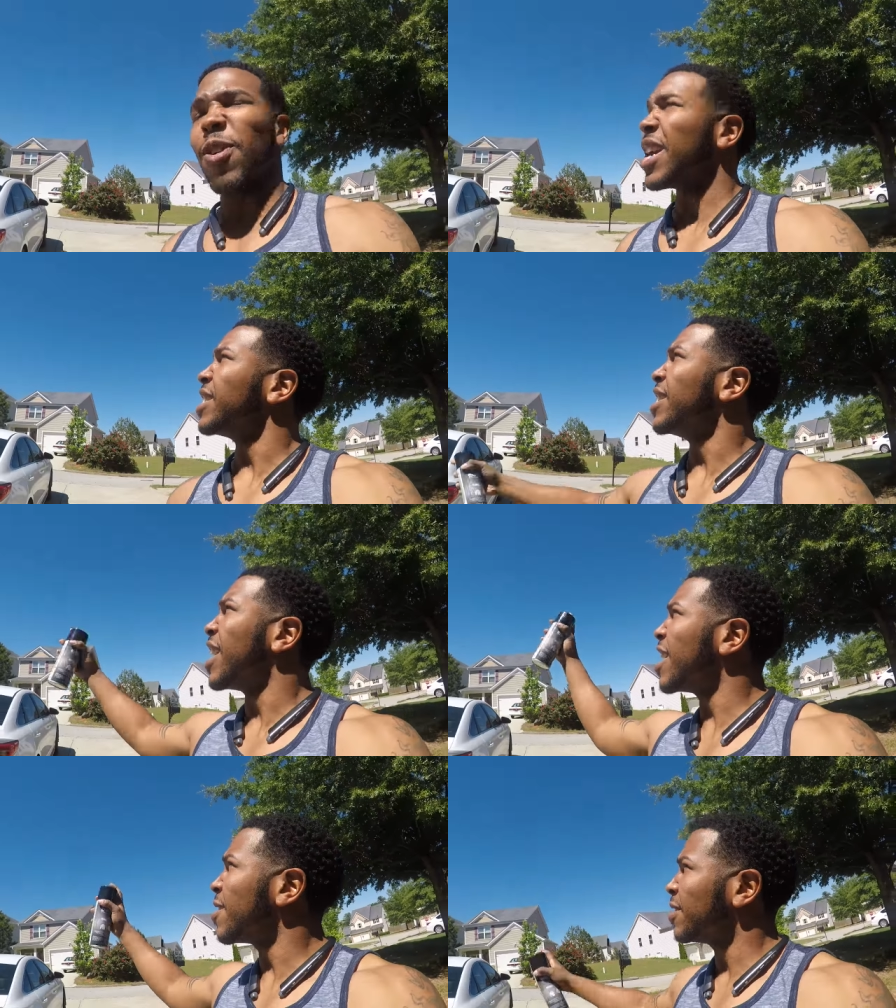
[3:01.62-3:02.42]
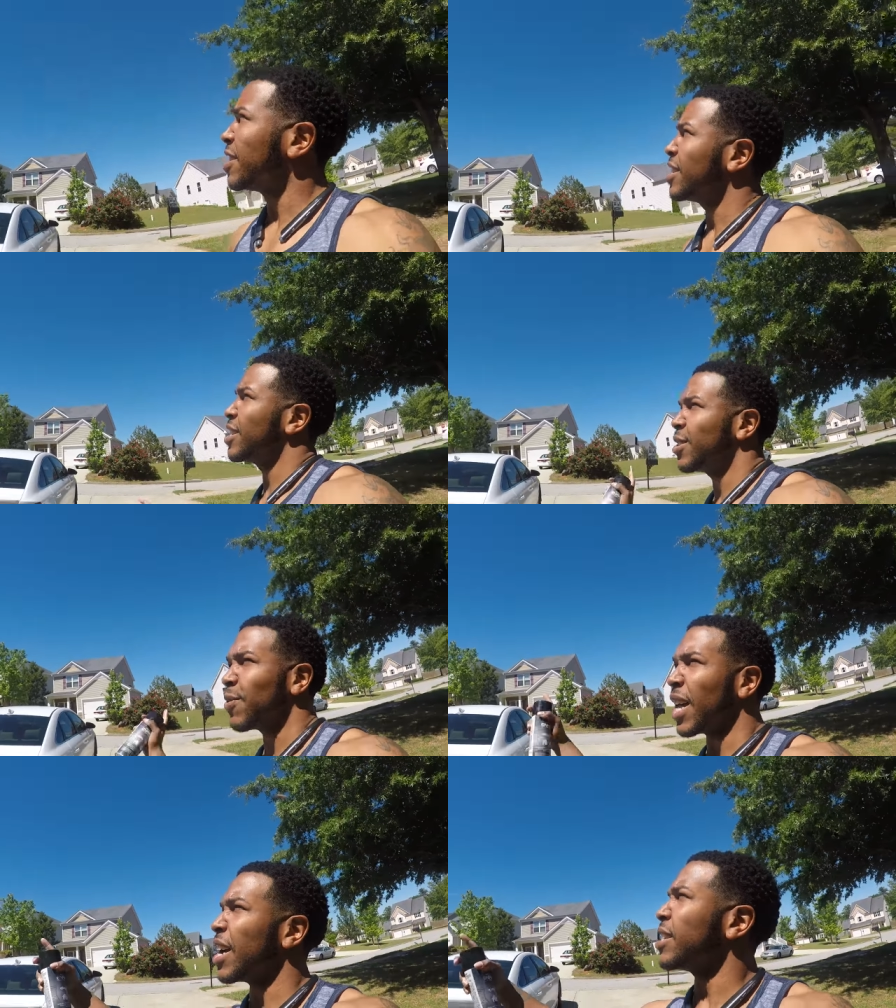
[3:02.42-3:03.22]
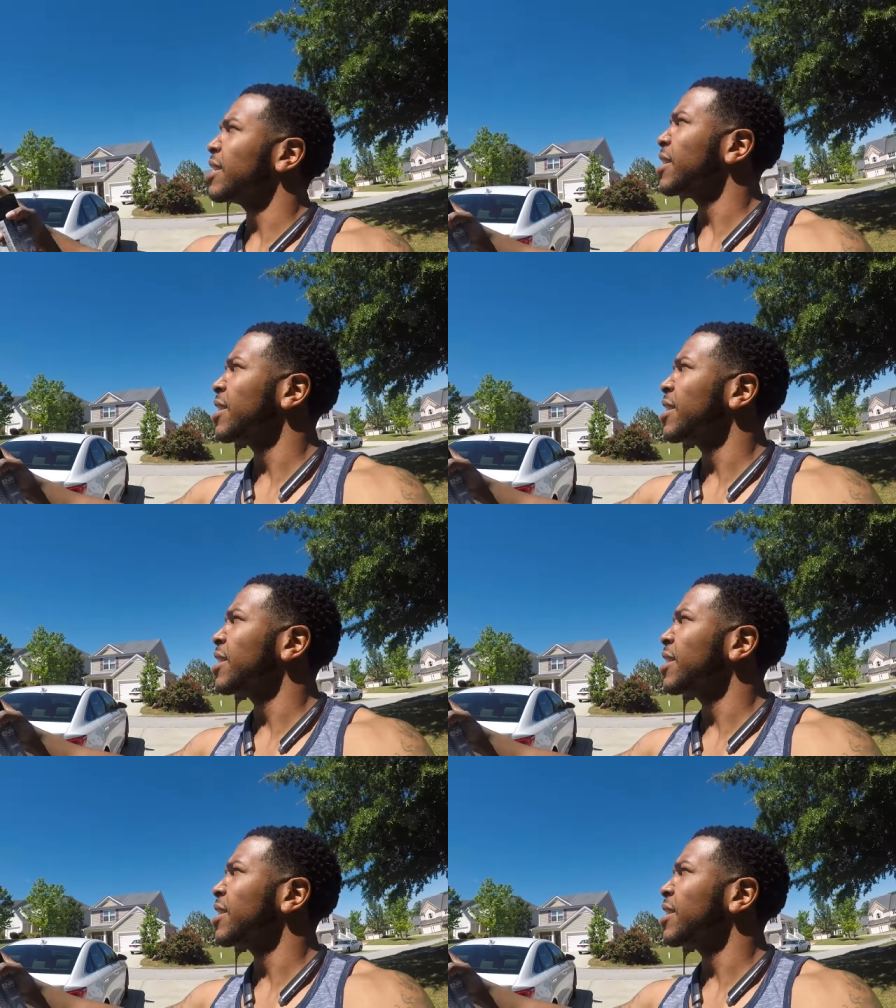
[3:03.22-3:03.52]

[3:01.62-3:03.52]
up grass in the air and shit just flies.